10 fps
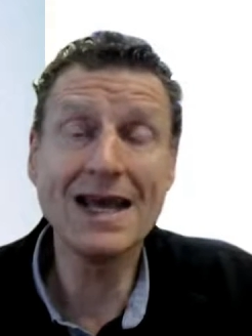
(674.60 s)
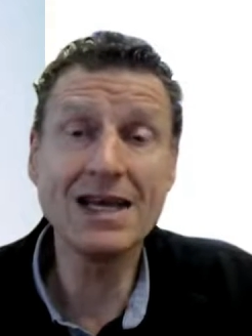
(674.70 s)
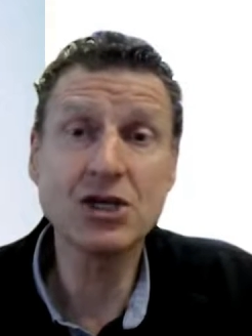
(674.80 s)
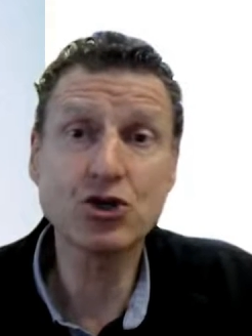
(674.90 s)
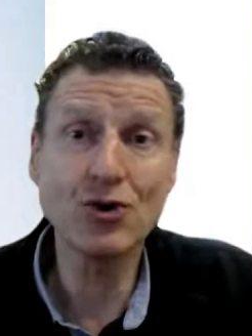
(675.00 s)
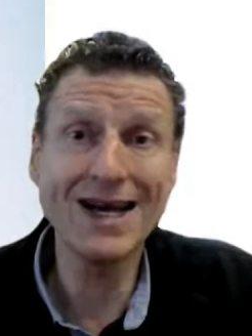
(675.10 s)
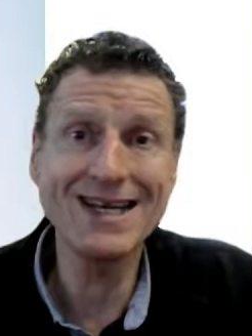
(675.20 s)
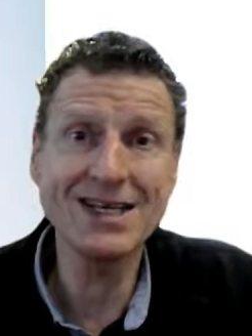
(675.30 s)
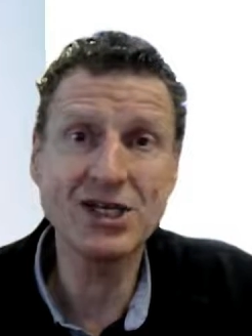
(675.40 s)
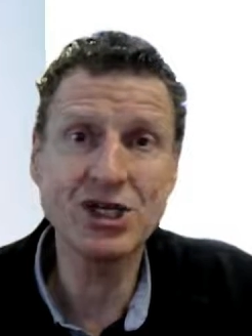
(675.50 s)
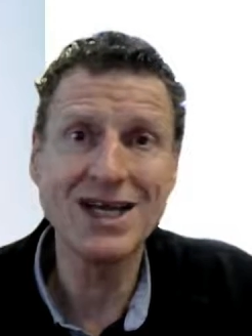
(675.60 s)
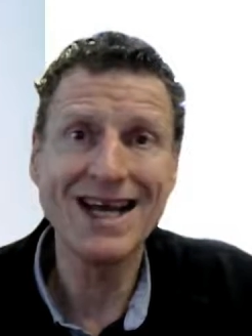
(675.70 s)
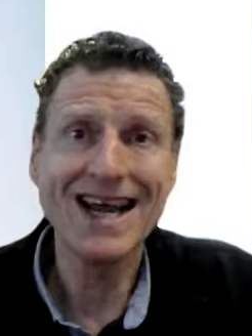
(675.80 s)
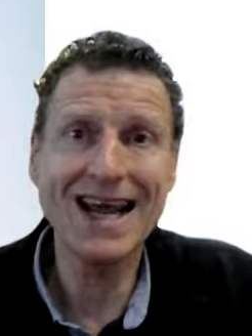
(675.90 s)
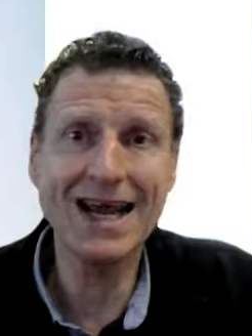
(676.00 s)
entrenched
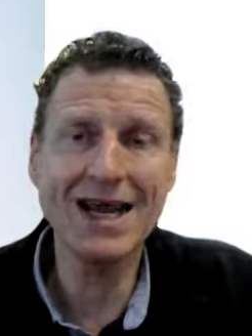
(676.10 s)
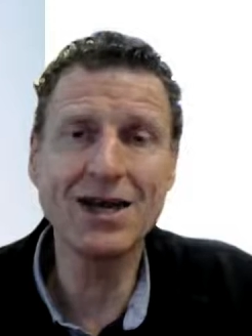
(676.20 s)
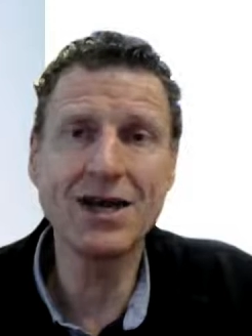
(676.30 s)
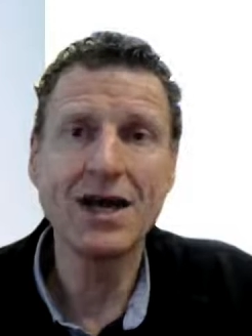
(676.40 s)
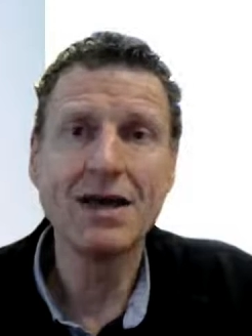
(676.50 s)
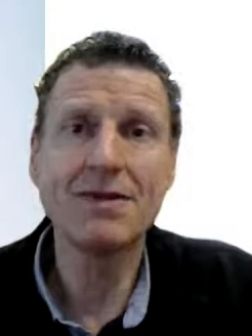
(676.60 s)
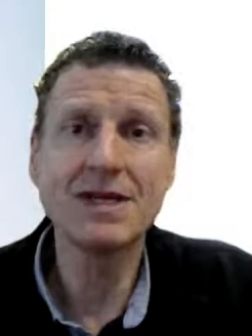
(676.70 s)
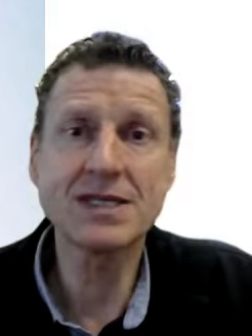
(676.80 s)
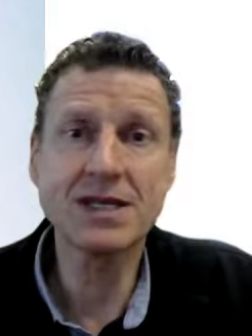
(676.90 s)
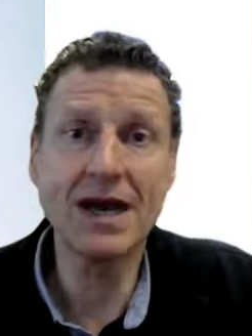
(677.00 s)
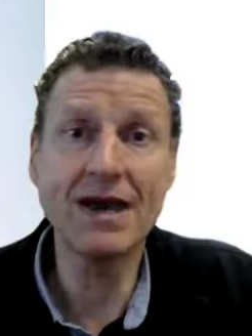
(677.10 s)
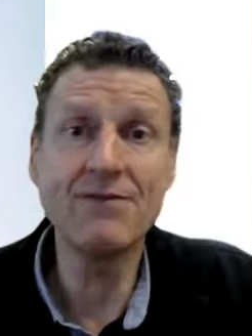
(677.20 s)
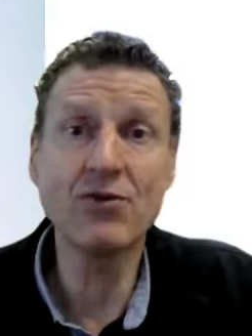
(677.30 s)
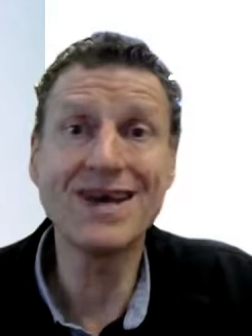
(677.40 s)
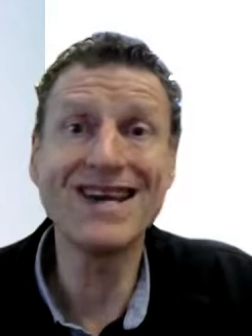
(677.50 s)
in the
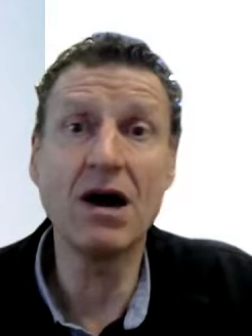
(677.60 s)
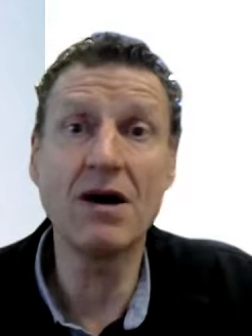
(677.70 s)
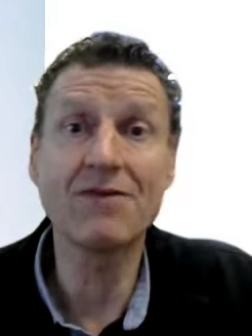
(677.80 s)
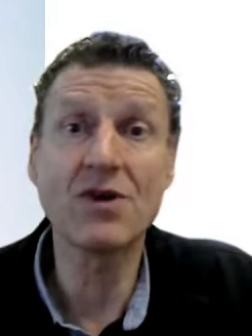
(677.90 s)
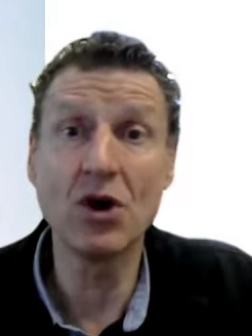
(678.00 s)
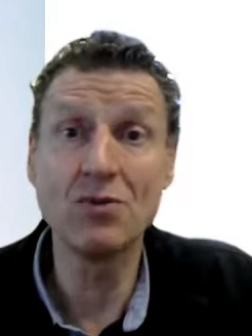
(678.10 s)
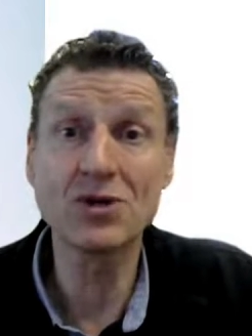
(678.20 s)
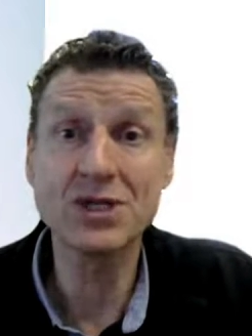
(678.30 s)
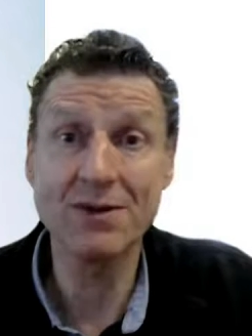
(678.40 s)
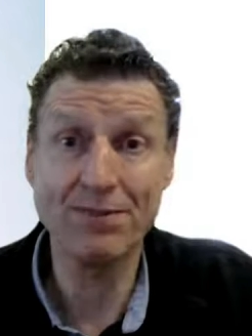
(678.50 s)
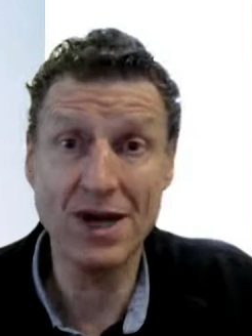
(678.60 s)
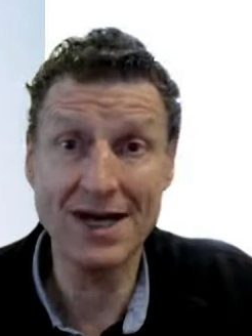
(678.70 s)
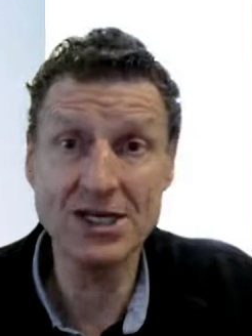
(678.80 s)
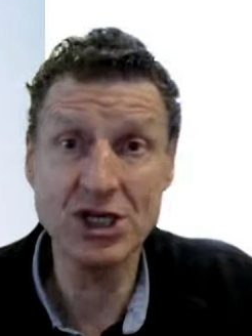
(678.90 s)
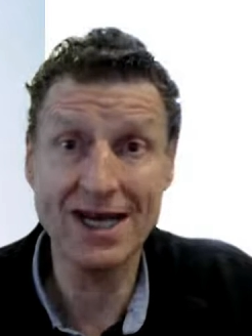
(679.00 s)
slavery of global
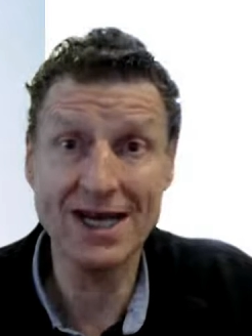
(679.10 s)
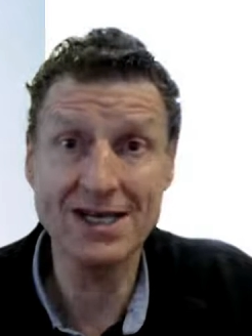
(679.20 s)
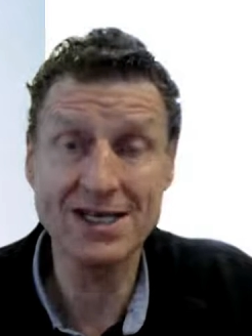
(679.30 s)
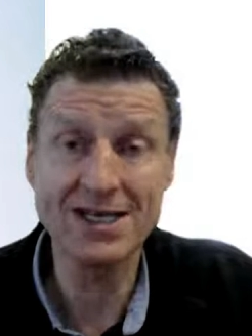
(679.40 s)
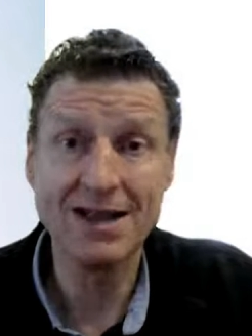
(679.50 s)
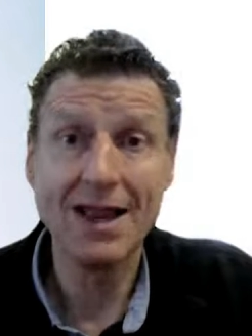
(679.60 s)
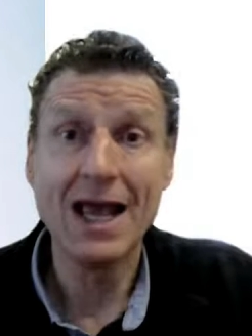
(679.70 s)
supply chains.